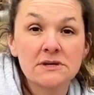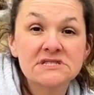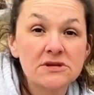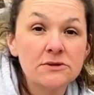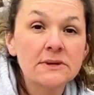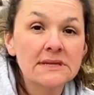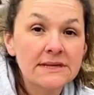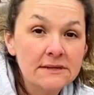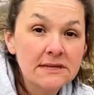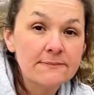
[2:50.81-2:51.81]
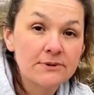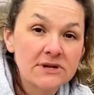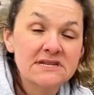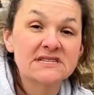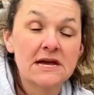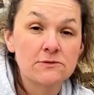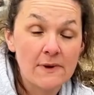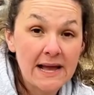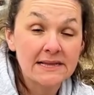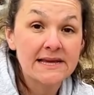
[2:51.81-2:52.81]
so you can literally put it
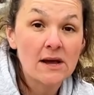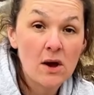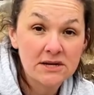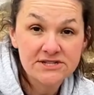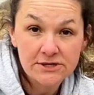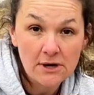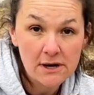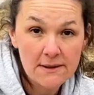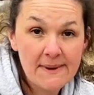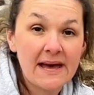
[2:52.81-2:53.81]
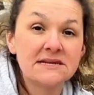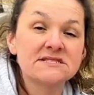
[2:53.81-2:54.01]
directly onto your garden beds